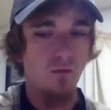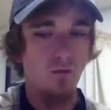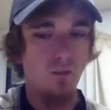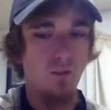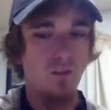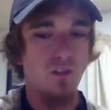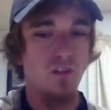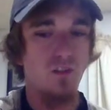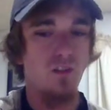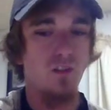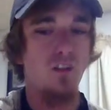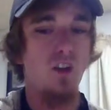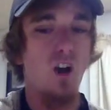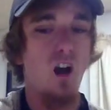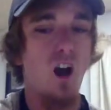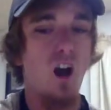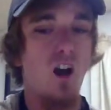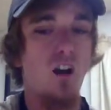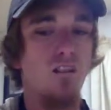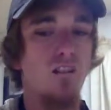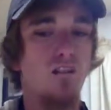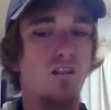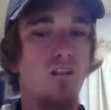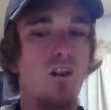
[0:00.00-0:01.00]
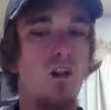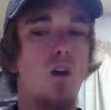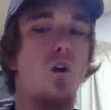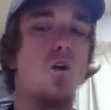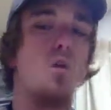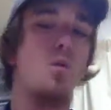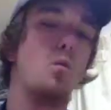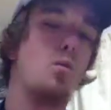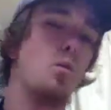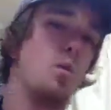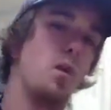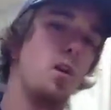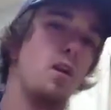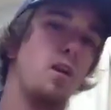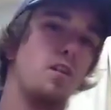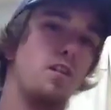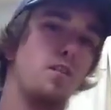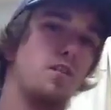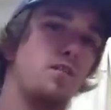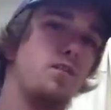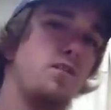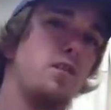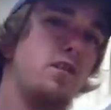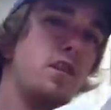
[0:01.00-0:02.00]
which is God's Word.
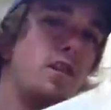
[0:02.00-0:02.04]
So